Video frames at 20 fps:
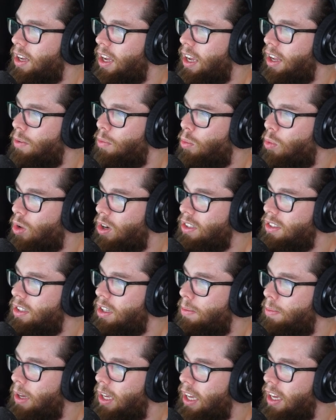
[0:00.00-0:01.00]
and once
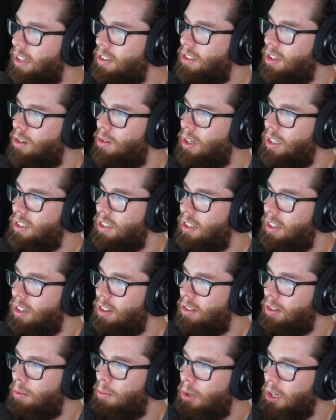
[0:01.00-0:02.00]
he began to question
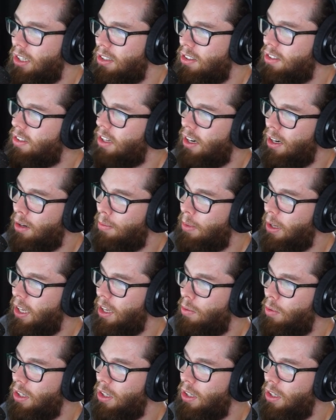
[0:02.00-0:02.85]
Hildebrandt's therapy,